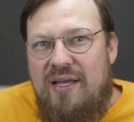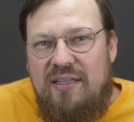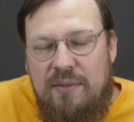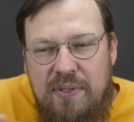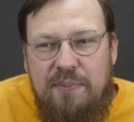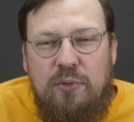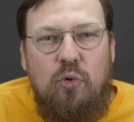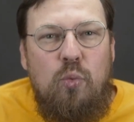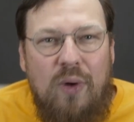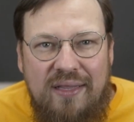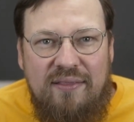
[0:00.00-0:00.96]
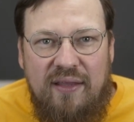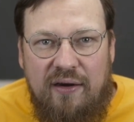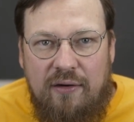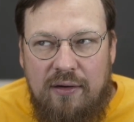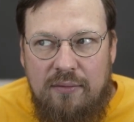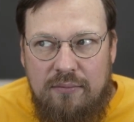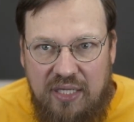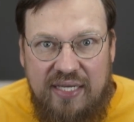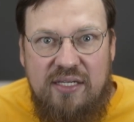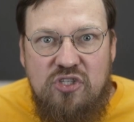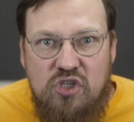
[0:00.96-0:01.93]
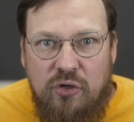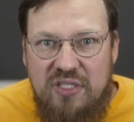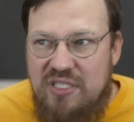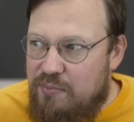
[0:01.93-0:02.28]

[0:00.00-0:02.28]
The people who went there, they had a choice